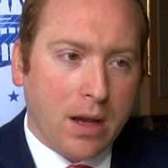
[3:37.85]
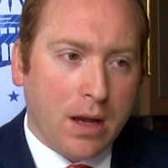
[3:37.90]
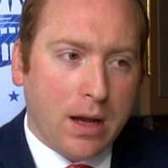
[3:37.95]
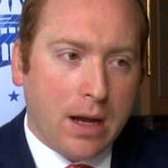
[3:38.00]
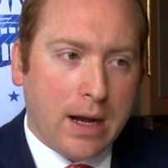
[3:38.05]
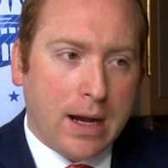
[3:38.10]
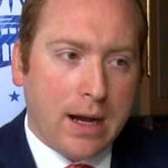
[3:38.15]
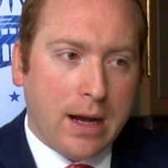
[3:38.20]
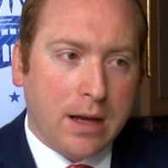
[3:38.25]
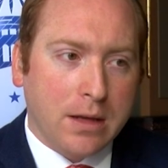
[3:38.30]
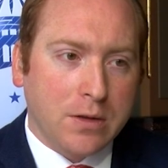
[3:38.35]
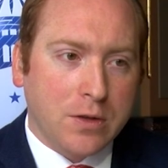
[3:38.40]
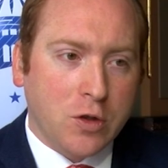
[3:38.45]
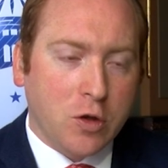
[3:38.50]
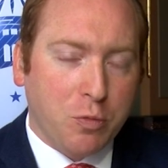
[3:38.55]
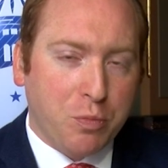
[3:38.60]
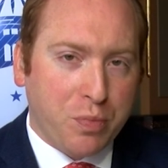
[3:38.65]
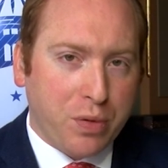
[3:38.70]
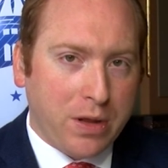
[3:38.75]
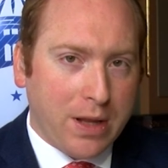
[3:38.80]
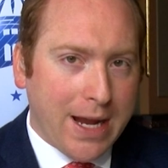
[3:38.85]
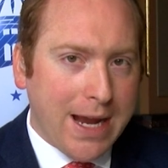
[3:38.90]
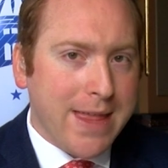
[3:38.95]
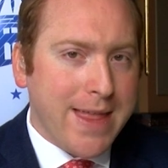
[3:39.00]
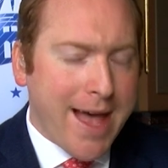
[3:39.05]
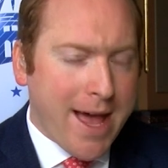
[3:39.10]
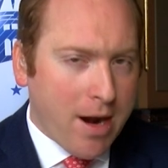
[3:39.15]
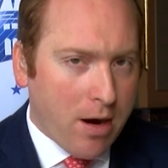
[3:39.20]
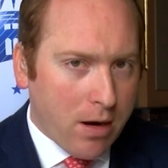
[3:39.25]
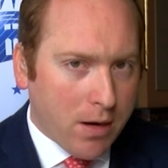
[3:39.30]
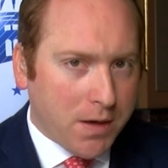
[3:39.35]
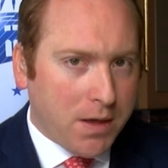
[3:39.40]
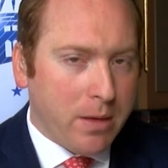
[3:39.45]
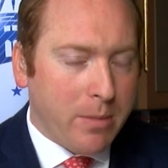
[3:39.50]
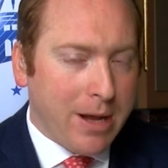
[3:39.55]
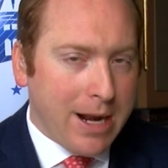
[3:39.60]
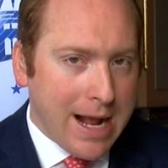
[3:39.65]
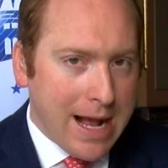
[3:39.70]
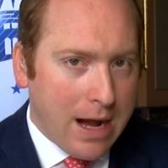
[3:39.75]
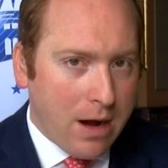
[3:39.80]
Uh, to play that
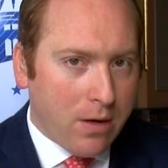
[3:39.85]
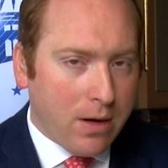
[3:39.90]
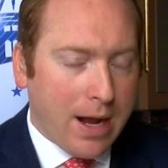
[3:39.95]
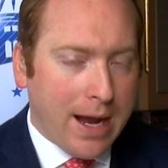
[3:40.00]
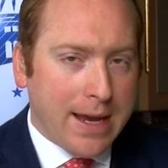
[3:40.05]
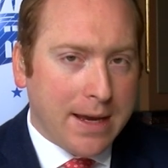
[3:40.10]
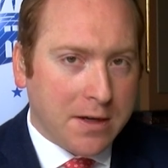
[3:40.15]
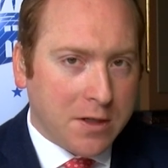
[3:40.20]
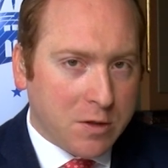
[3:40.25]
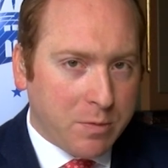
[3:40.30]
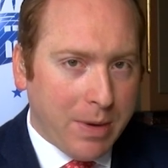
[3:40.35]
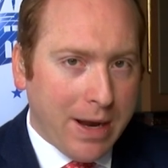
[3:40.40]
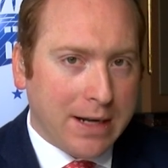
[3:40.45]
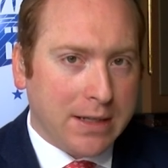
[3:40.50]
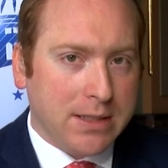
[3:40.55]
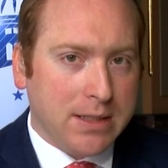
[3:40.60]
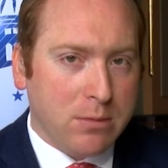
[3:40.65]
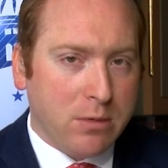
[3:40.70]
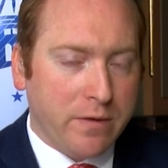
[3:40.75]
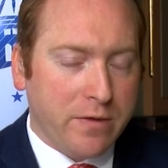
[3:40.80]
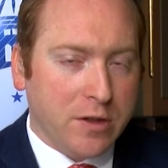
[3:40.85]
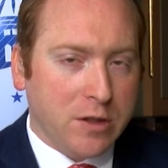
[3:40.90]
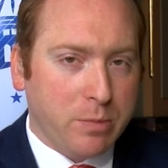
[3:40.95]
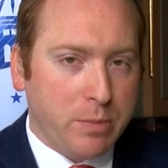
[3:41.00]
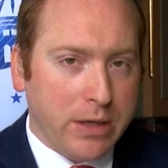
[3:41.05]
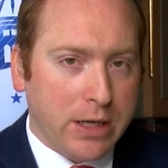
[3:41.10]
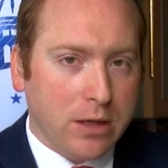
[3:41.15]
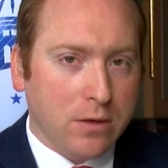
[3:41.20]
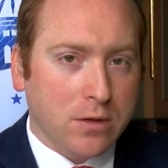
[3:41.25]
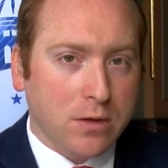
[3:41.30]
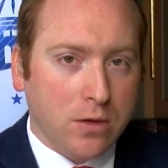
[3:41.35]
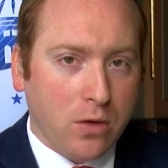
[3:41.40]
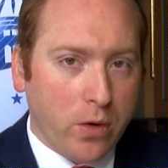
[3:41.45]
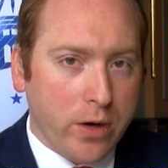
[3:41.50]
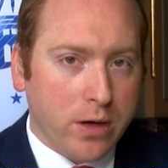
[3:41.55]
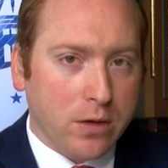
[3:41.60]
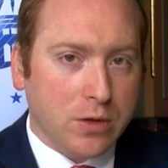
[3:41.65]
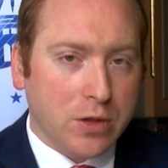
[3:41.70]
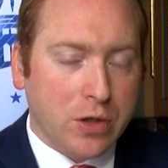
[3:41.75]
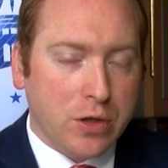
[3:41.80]
argument out, I expect some of the speaker's
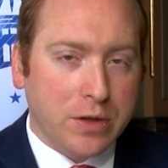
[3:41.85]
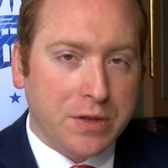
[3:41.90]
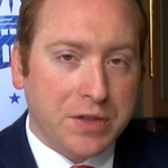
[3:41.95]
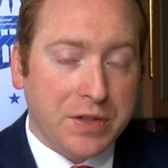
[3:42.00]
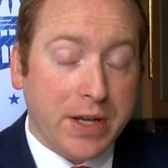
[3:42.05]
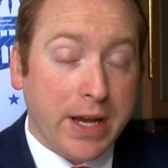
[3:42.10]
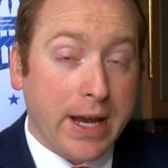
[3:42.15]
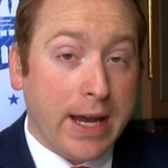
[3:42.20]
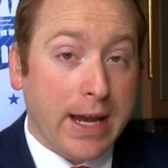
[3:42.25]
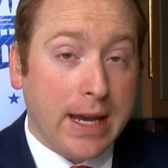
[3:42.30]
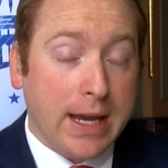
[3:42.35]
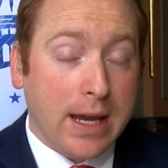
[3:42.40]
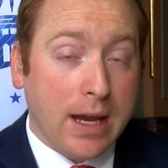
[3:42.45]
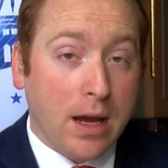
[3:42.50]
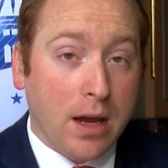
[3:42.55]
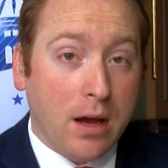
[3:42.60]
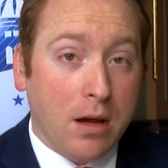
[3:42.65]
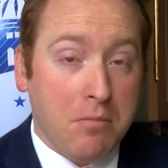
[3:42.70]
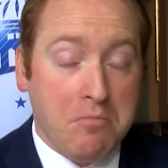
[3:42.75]
lawyers could say